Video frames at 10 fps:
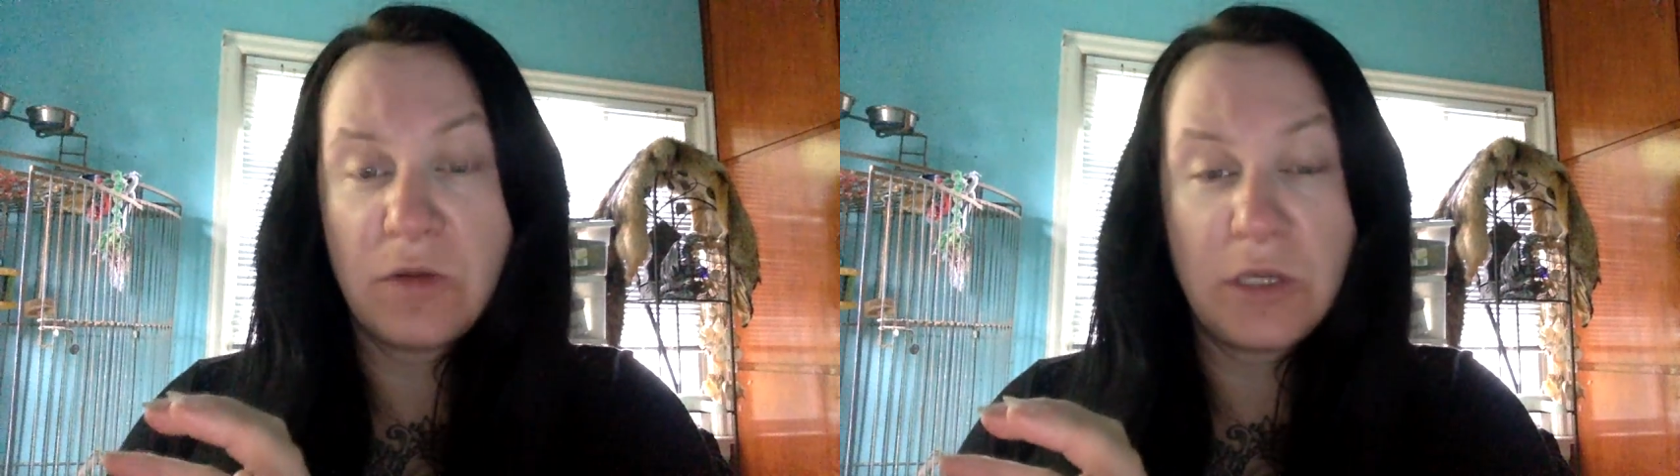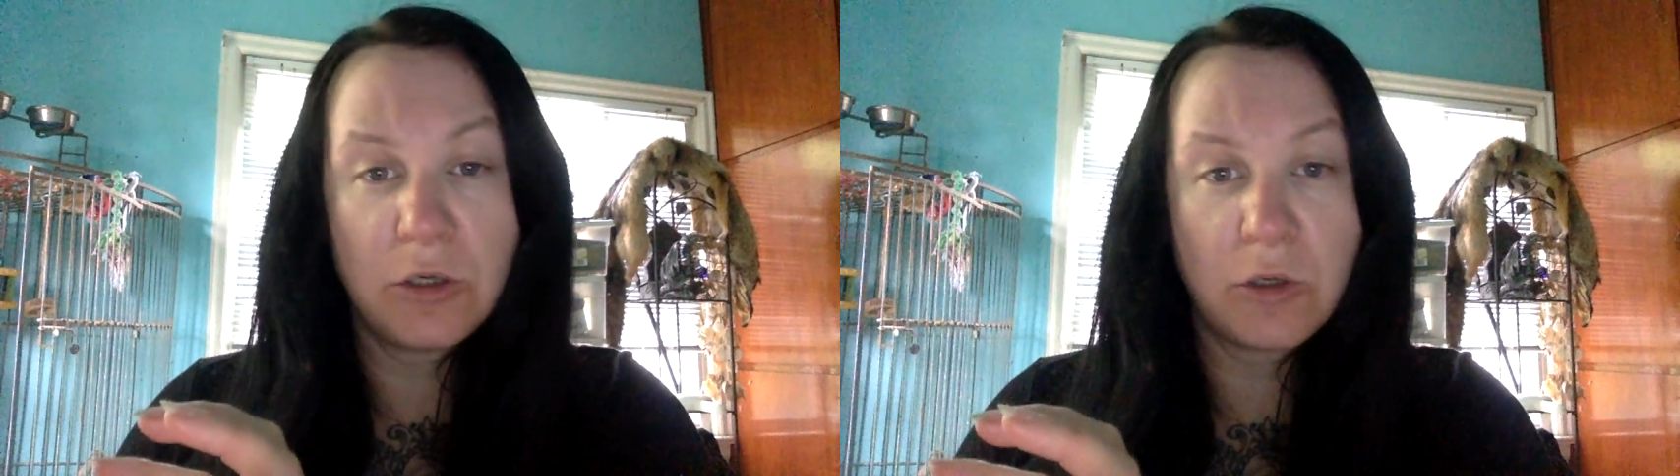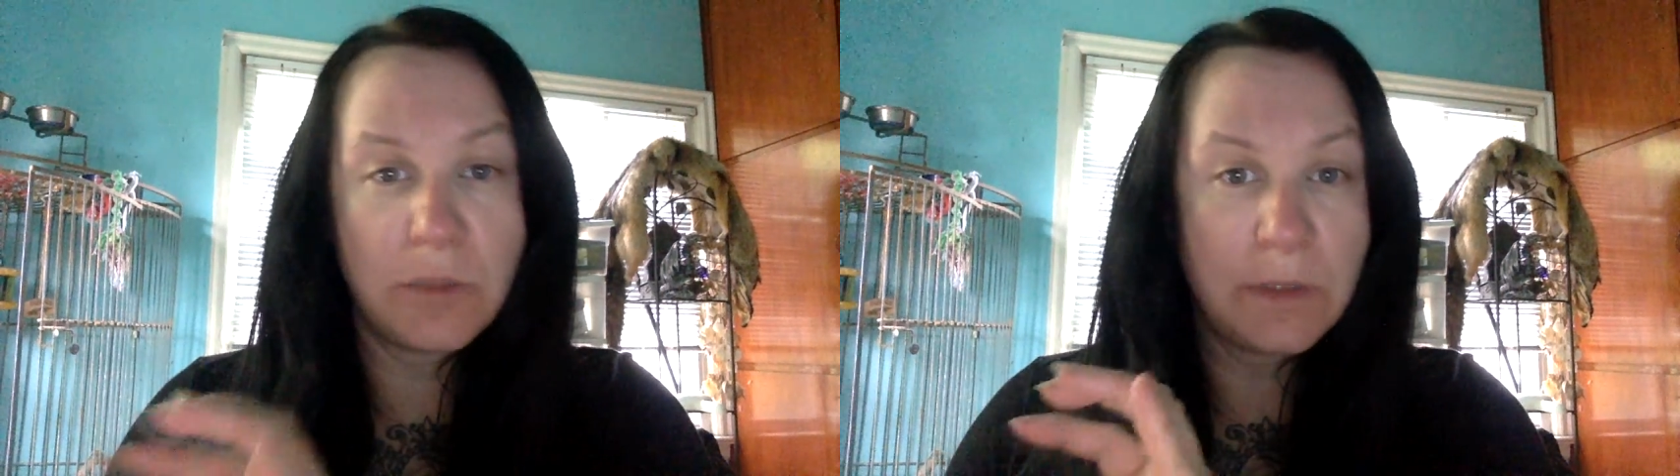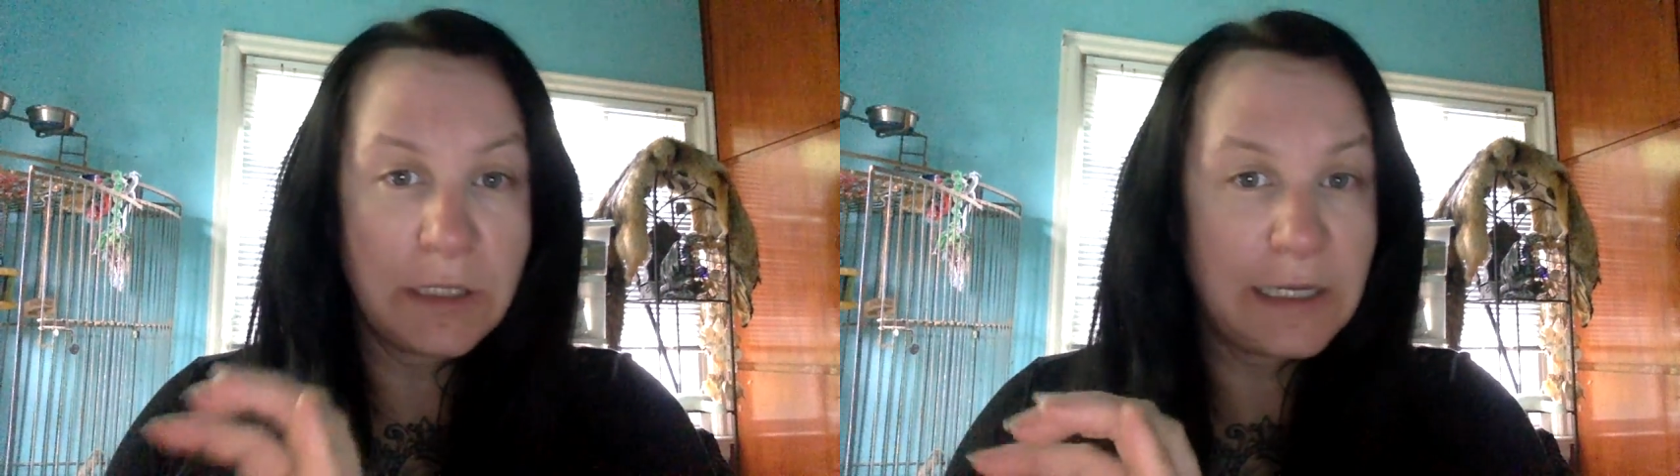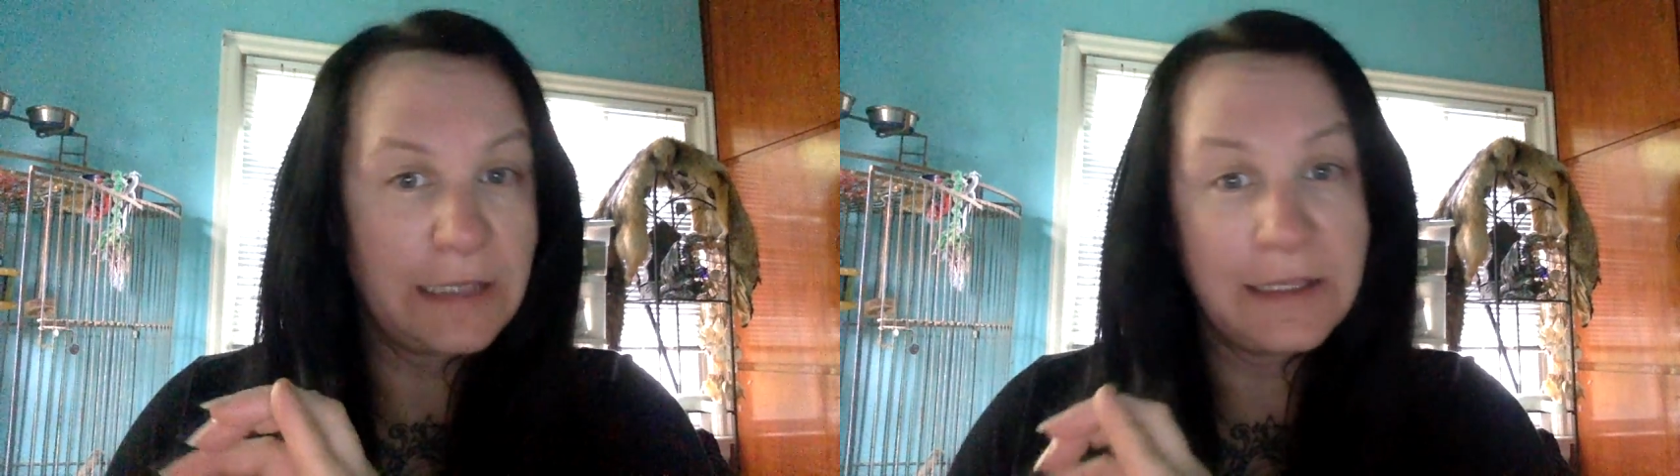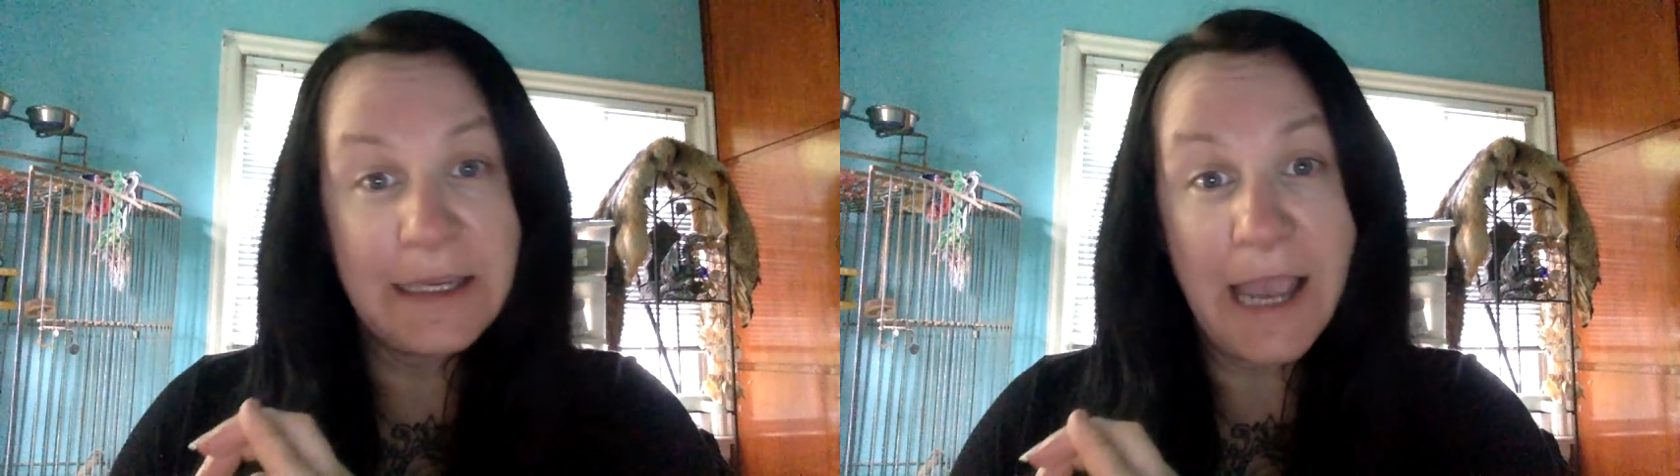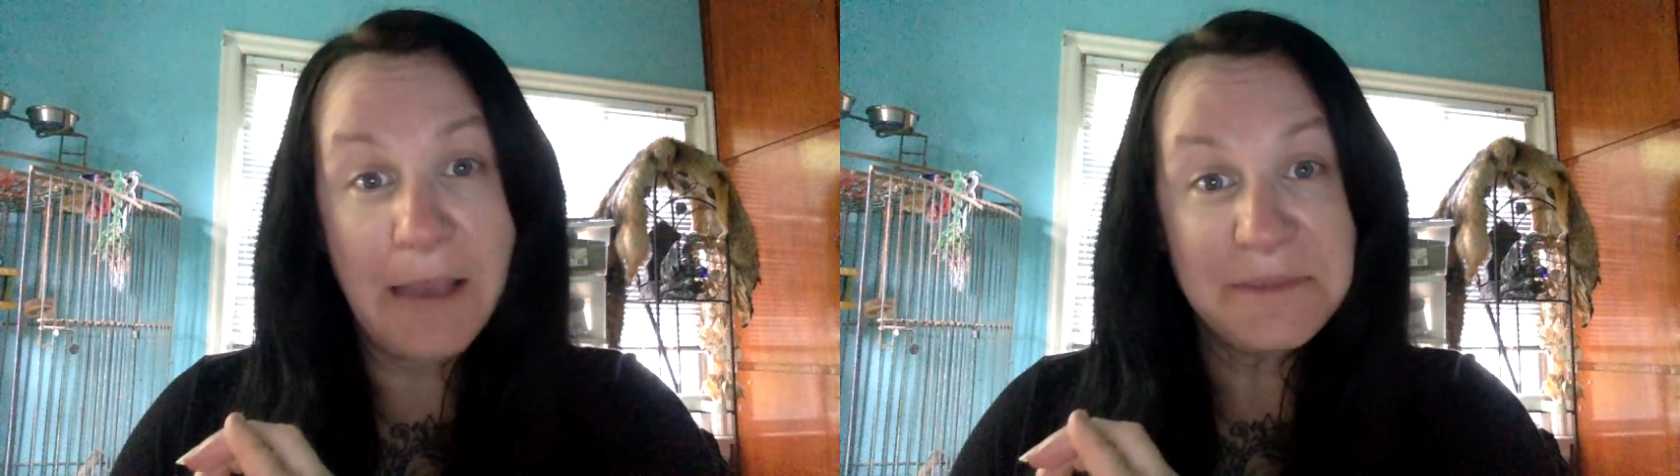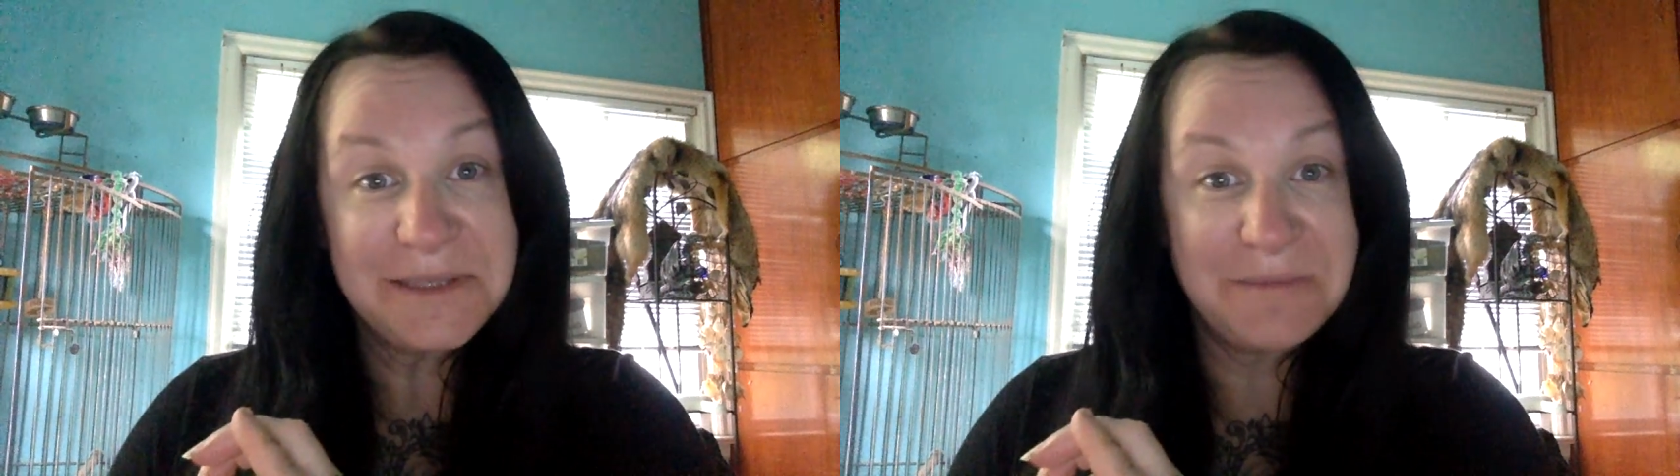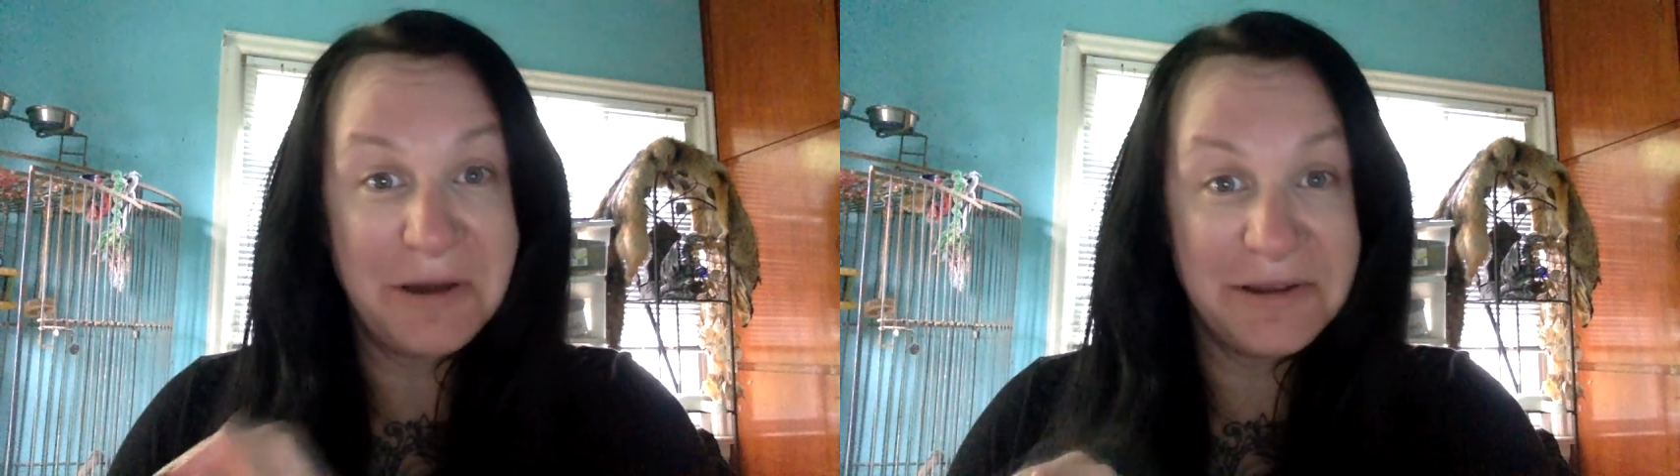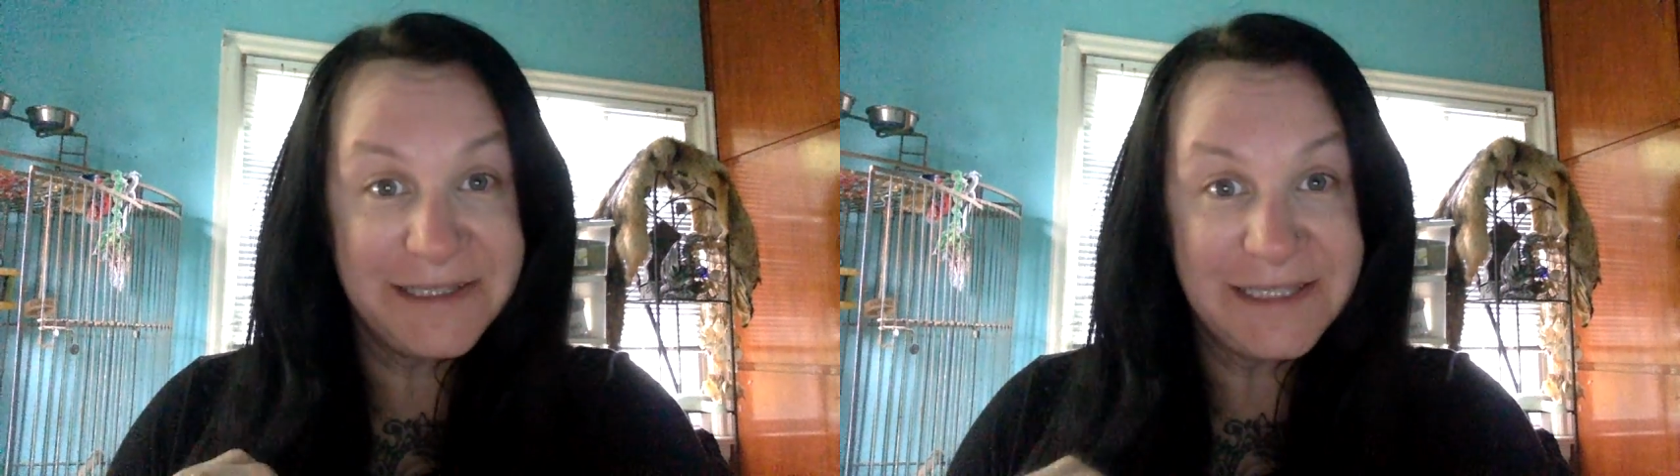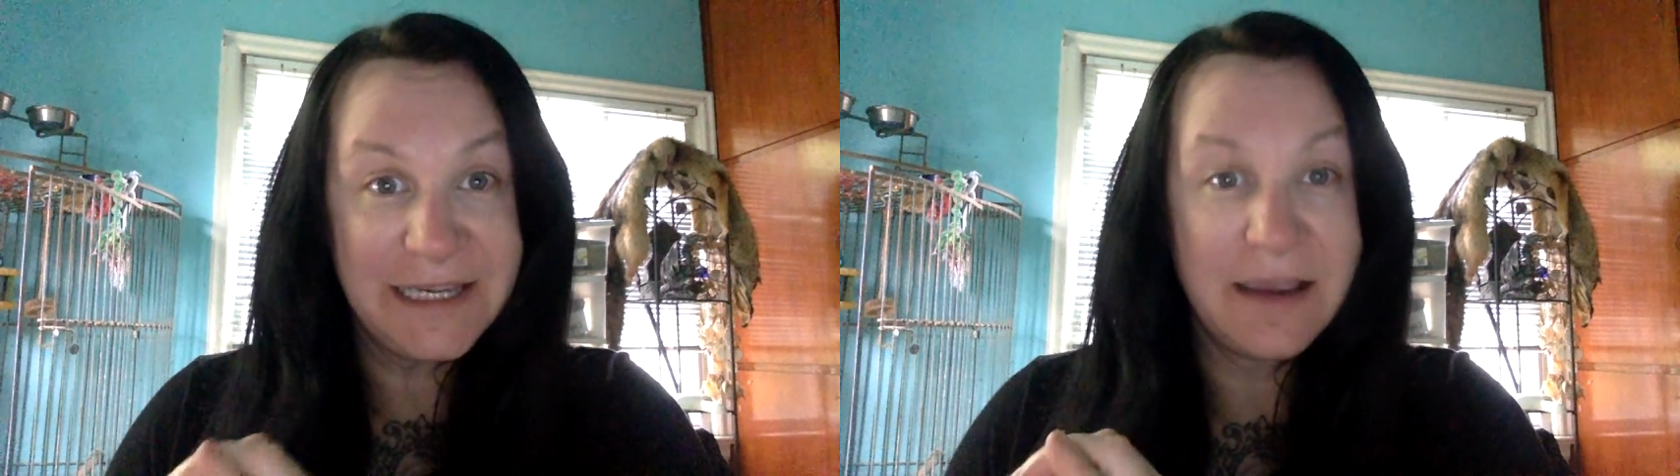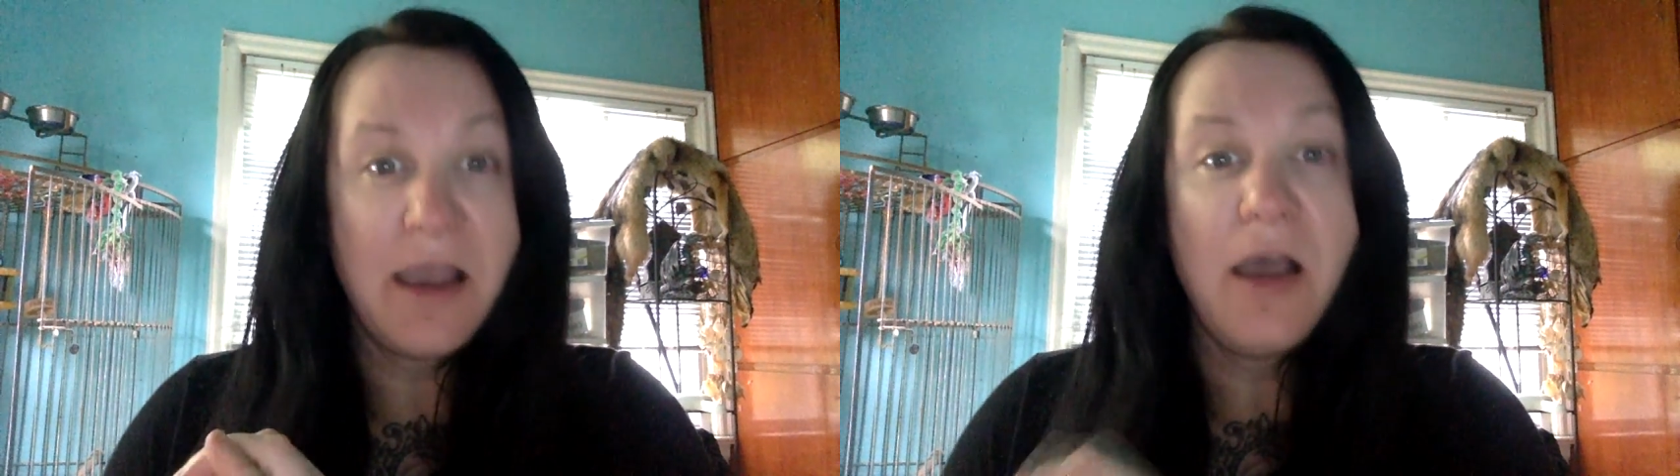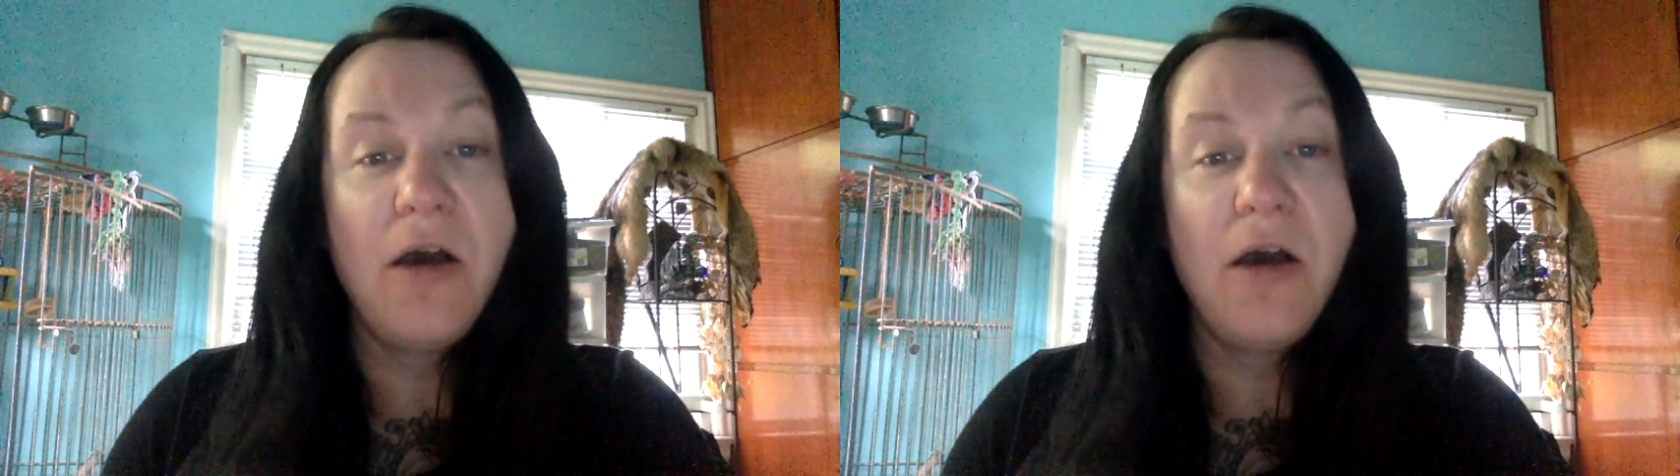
And then you're going to be looking at the gaps in policy